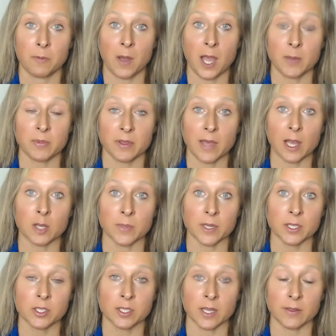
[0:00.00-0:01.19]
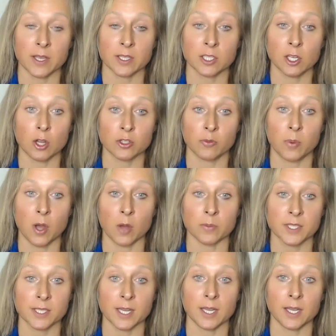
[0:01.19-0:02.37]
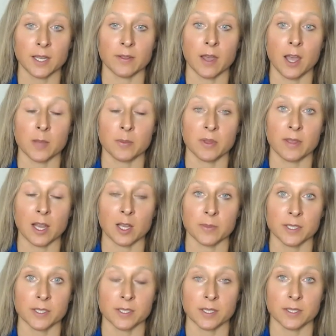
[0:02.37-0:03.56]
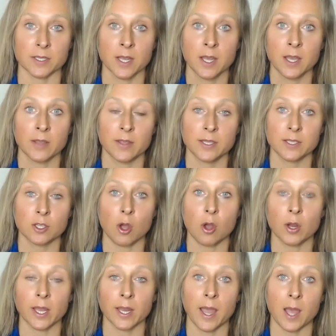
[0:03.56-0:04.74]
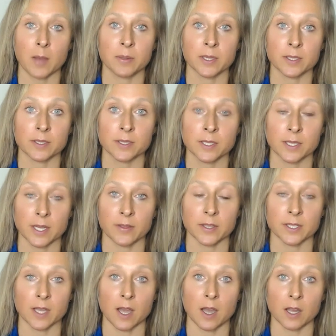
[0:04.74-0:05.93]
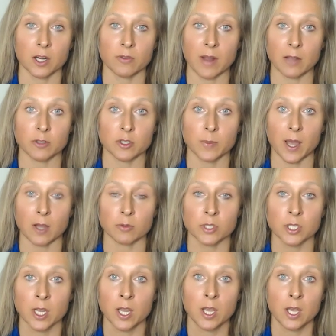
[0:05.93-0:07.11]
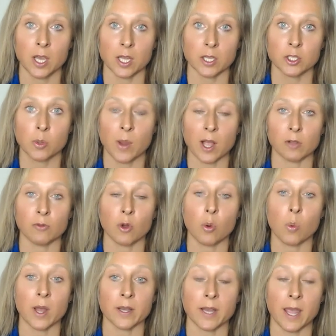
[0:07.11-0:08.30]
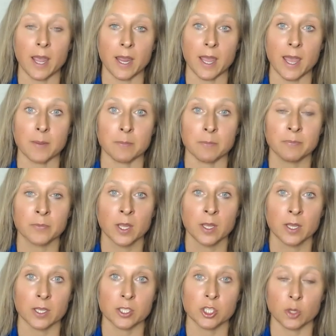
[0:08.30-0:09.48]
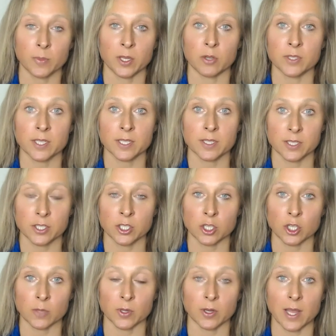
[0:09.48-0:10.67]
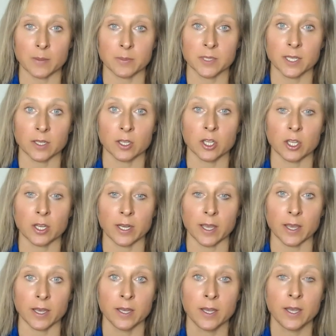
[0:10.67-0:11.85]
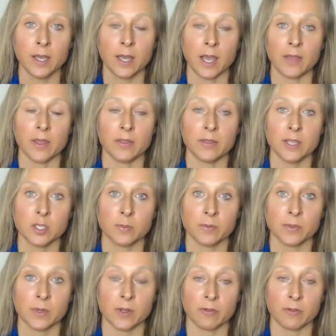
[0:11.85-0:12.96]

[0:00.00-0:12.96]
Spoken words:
hypothalamus, and there's a lot of POMC in the hypothalamus, and this docking happens in the dark around about 12 or 1 a.m., assuming you didn't disturb your leptin earlier. And then this